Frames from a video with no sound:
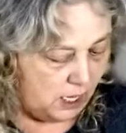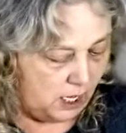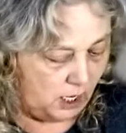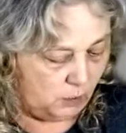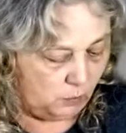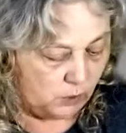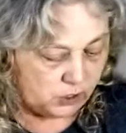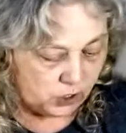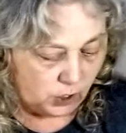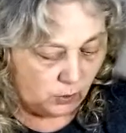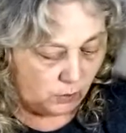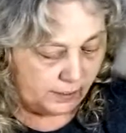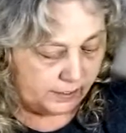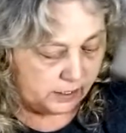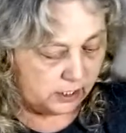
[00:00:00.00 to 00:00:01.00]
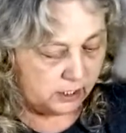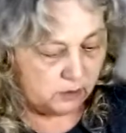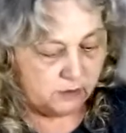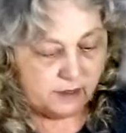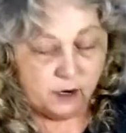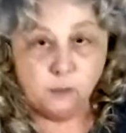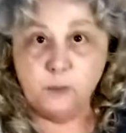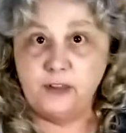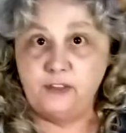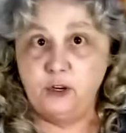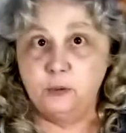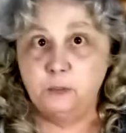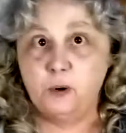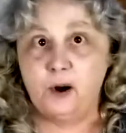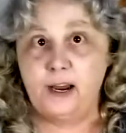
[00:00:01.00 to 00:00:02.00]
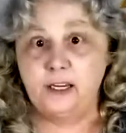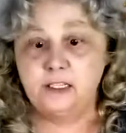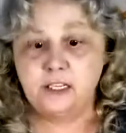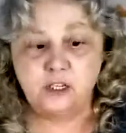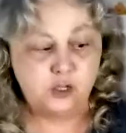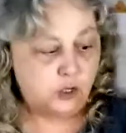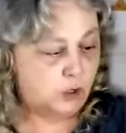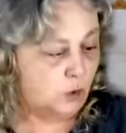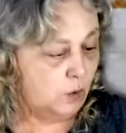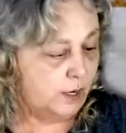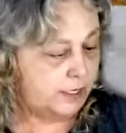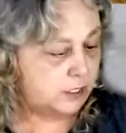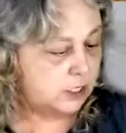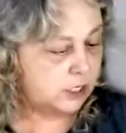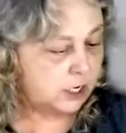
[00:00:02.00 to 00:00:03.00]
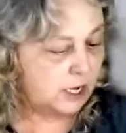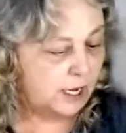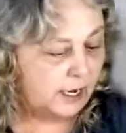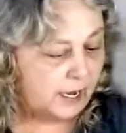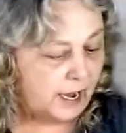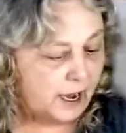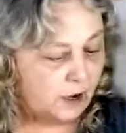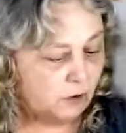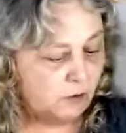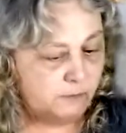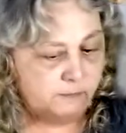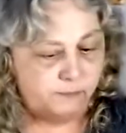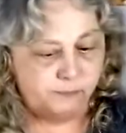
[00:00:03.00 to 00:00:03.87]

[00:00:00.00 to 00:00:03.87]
What you're going to do though with your prints is you're going to cut out